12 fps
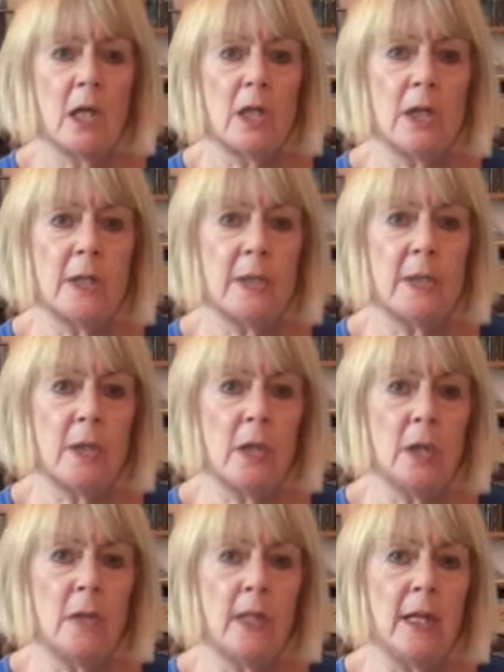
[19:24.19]
And just
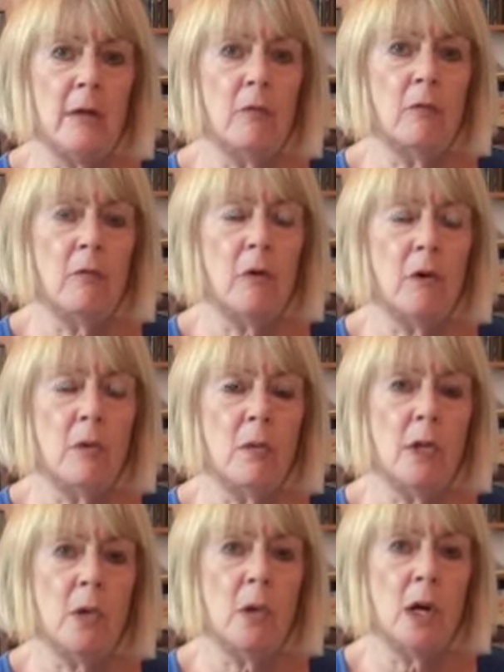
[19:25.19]
slowly
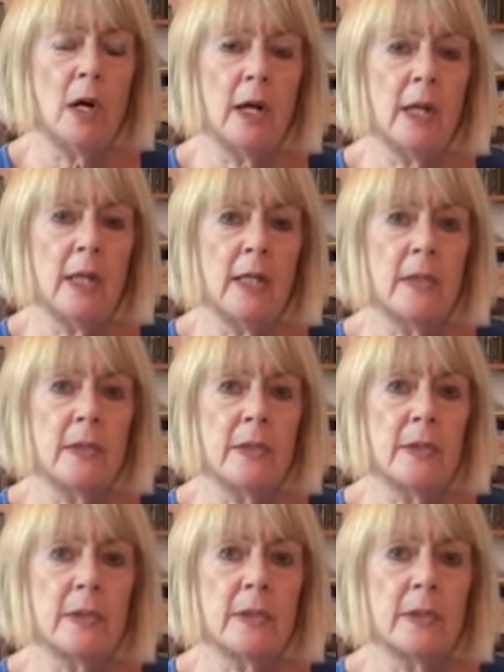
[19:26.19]
roll your eyes.